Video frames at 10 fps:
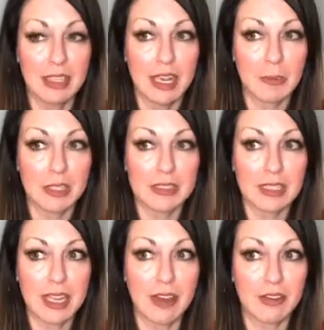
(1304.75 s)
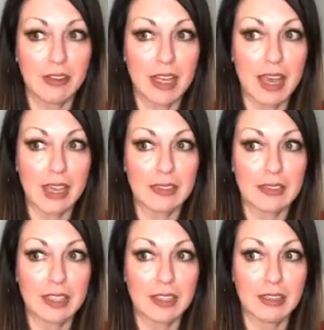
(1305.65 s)
I'm going to skedaddle and
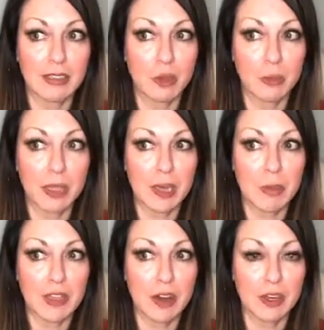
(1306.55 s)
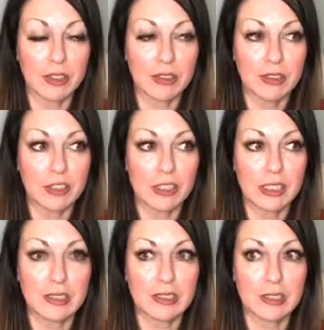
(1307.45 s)
go pick up my daughter. She
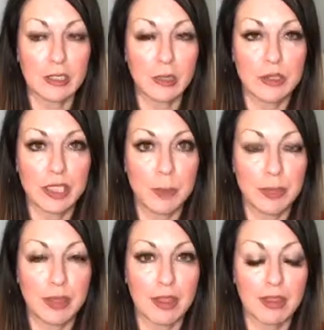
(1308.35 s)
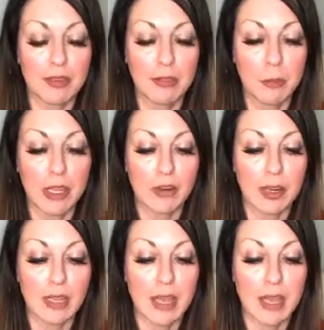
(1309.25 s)
is closing up the bakery.